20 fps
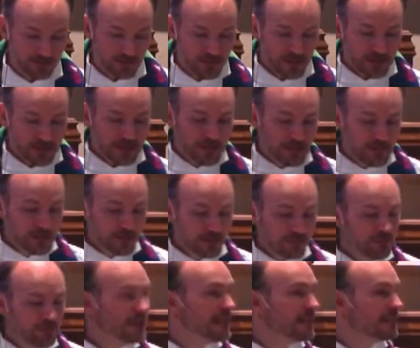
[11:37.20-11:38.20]
In the middle of
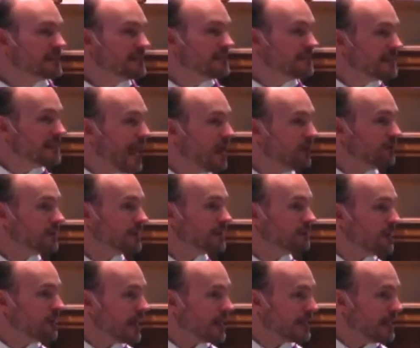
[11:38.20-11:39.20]
being astounded
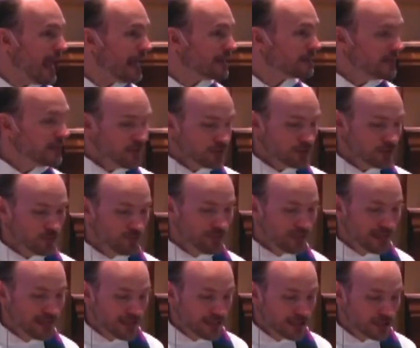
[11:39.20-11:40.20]
by that, to
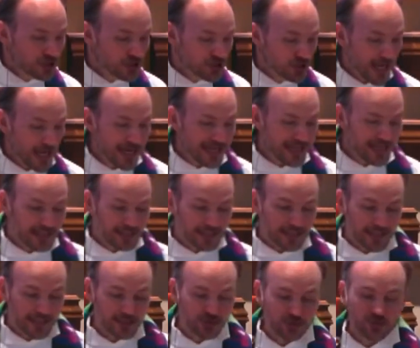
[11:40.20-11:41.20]
be shaken
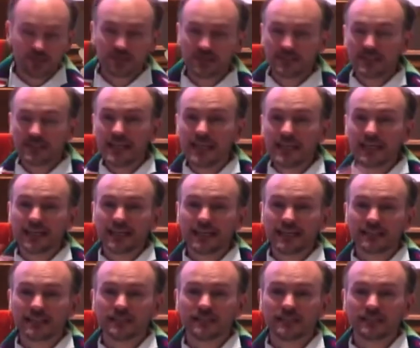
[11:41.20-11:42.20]
into seeing
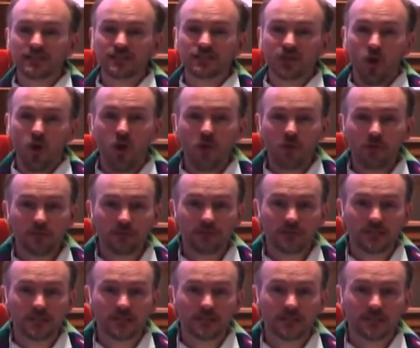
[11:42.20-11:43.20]
it
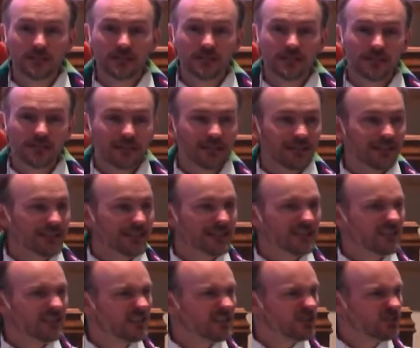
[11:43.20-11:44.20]
dissolved is
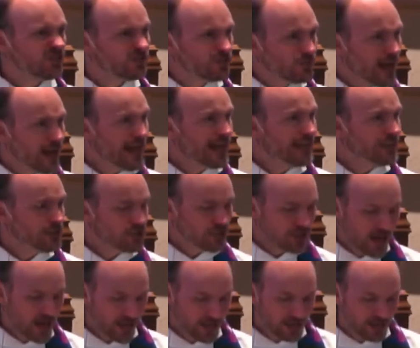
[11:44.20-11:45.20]
a strange
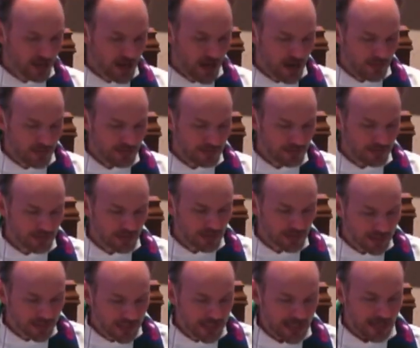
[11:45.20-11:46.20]
kind of
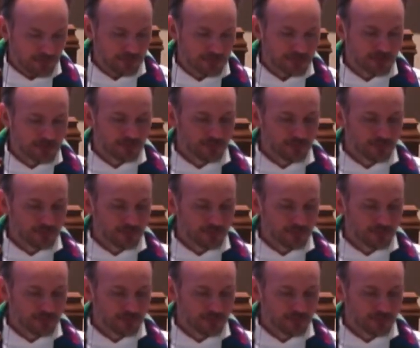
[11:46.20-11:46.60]
gift.